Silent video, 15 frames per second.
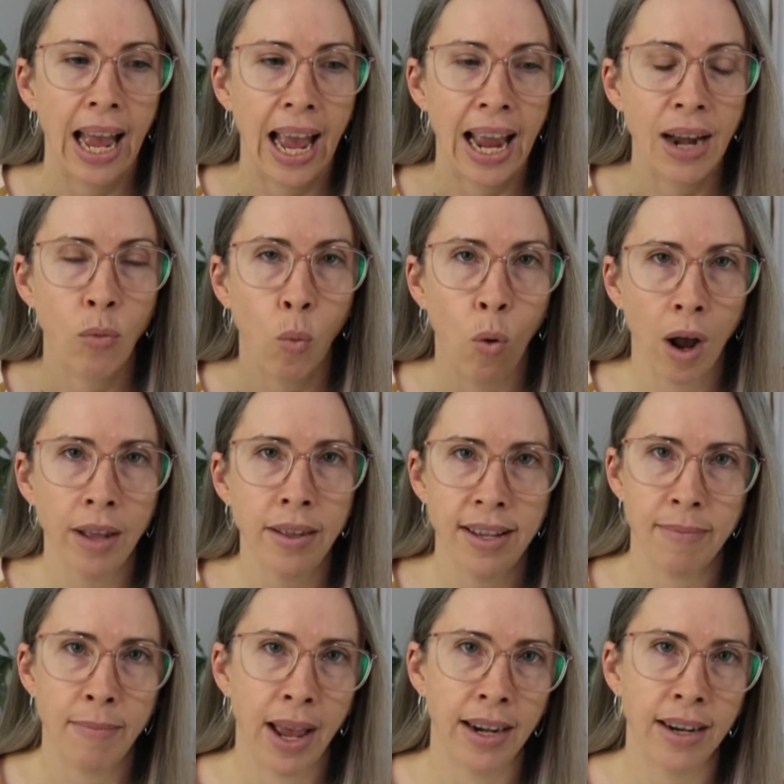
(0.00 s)
And why this
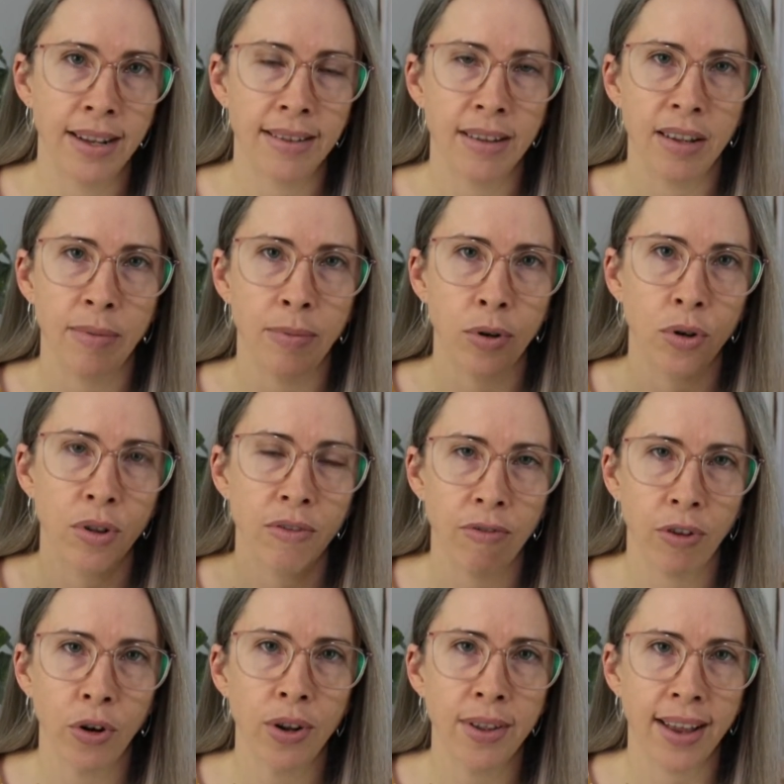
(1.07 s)
matters is because
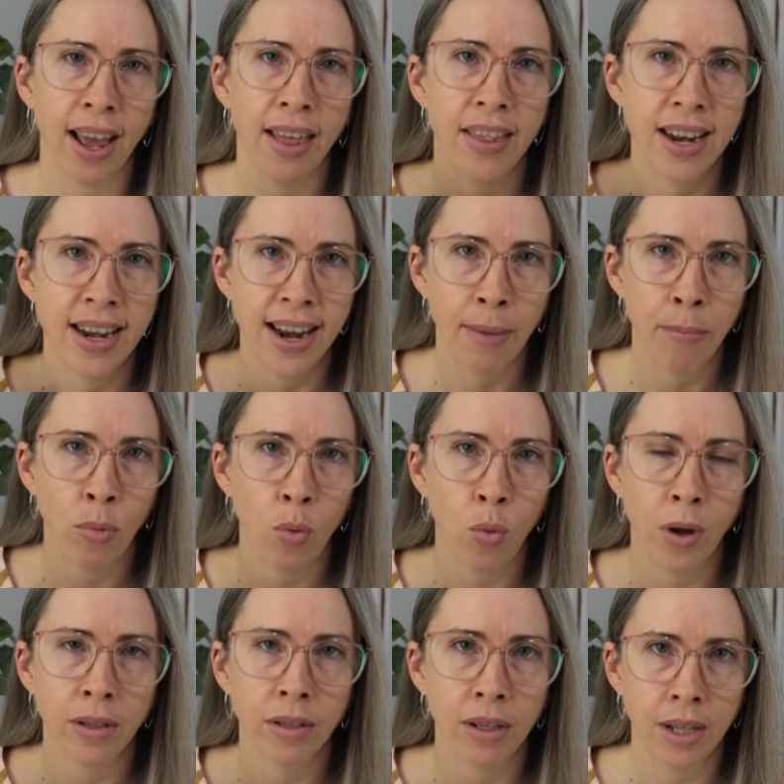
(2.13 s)
photos are the number
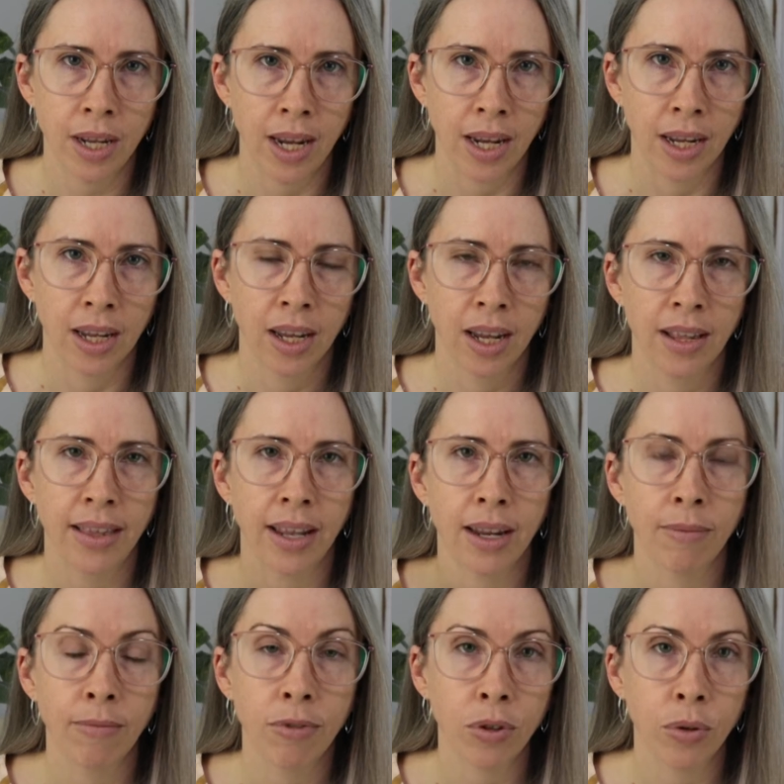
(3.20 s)
one thing that
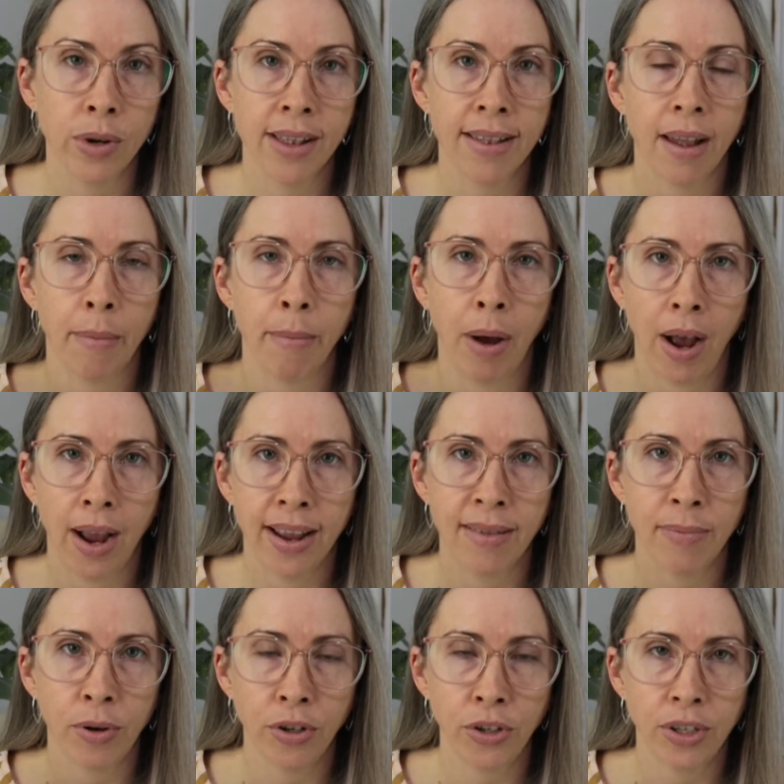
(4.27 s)
influence a buyer's
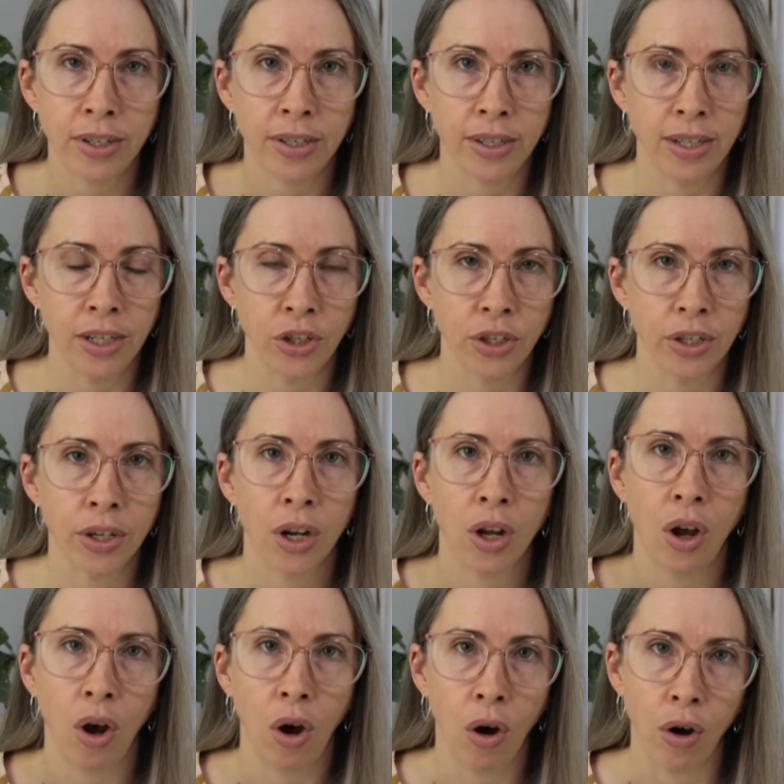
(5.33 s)
purchase decision
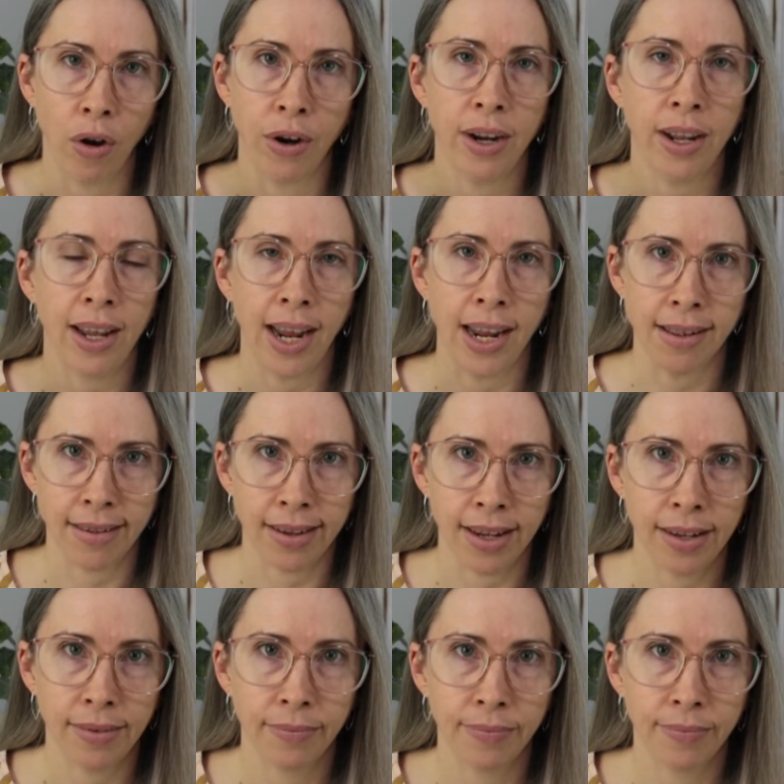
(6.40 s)
on Etsy.